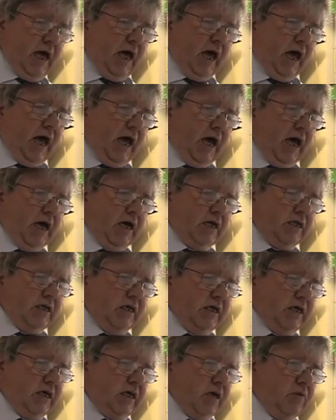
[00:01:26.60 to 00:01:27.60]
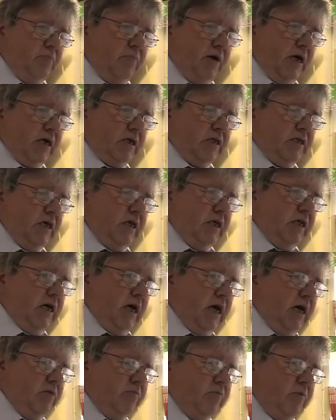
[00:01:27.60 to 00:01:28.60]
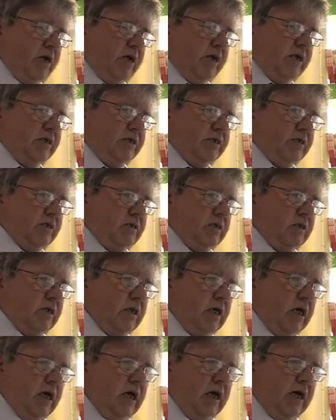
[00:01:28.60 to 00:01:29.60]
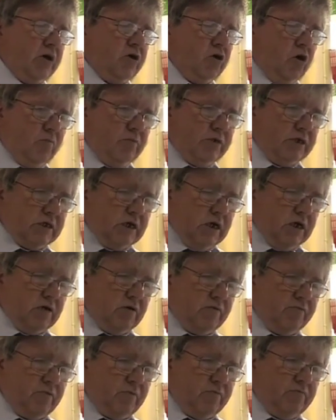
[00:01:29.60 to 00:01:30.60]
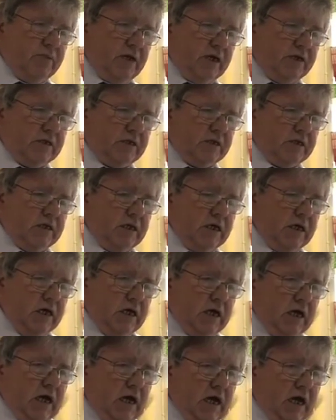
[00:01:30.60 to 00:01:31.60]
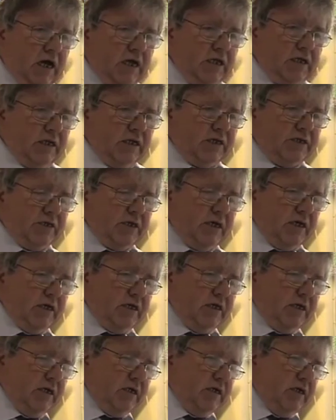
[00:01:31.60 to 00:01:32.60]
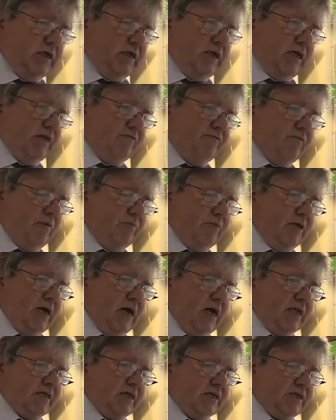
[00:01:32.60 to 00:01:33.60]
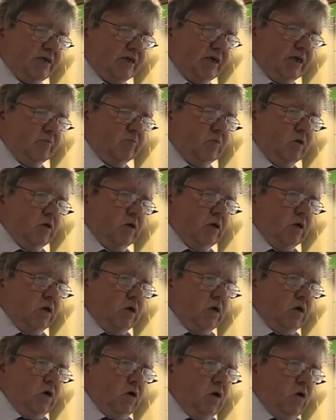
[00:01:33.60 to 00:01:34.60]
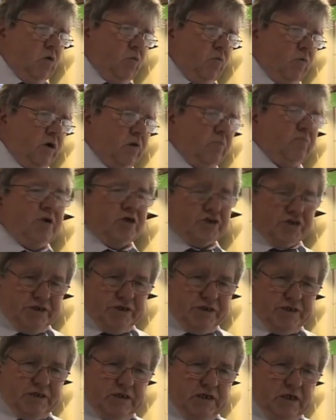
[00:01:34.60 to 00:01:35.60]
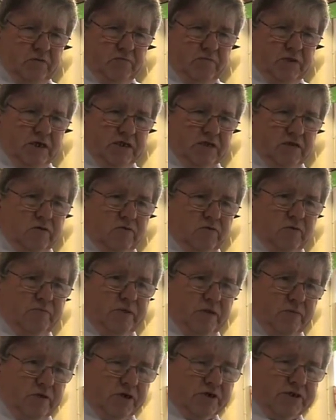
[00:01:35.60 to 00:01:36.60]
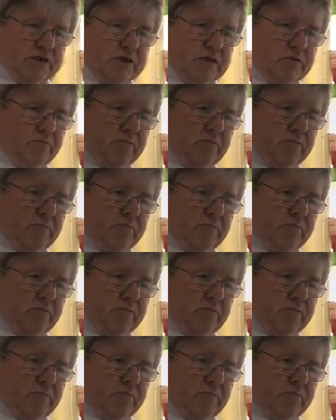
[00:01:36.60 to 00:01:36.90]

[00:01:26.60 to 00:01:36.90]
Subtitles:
and he came back then and married a Cummins girl from Bandon, and that family at that time were merchants in Bandon. They were big merchants in